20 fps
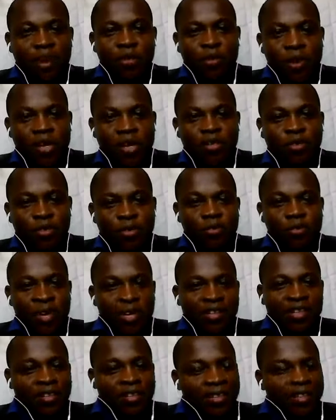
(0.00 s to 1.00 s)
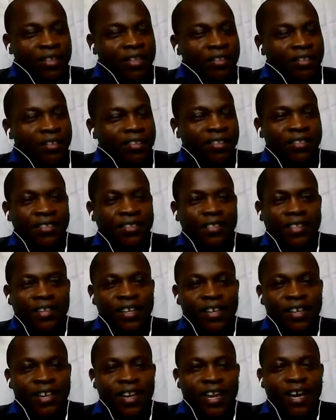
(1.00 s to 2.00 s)
you are required to do other things
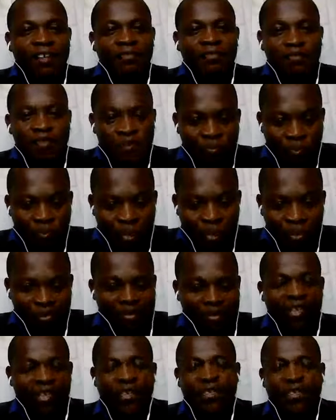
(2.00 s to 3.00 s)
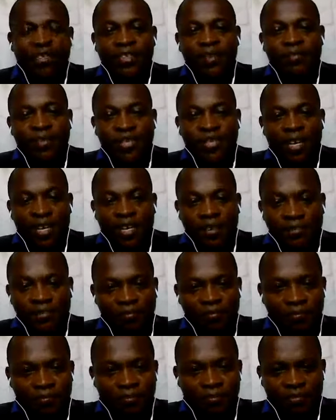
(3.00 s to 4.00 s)
and report at the same
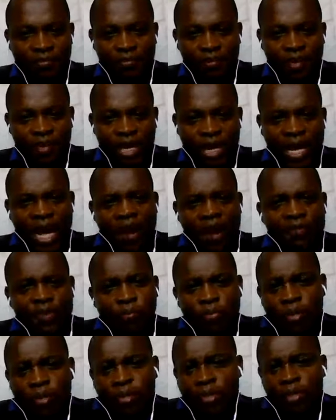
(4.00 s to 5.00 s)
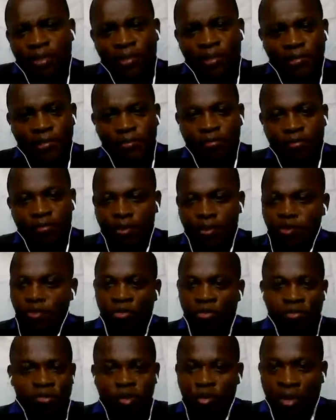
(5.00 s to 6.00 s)
time. Everybody
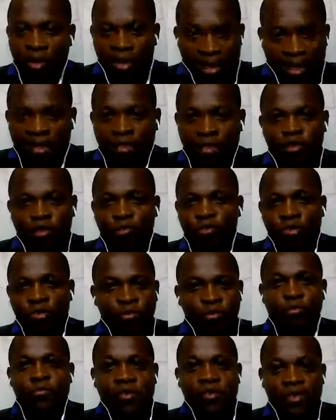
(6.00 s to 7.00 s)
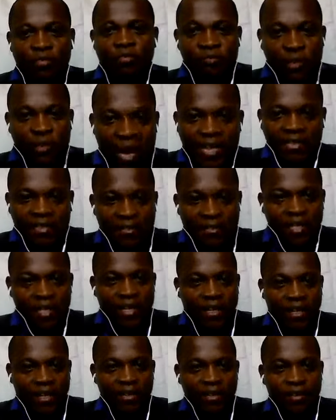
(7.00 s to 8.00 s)
is on your case to do the right
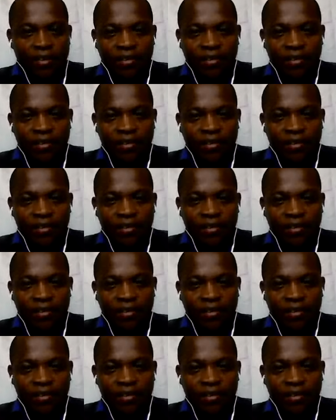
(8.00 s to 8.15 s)
thing,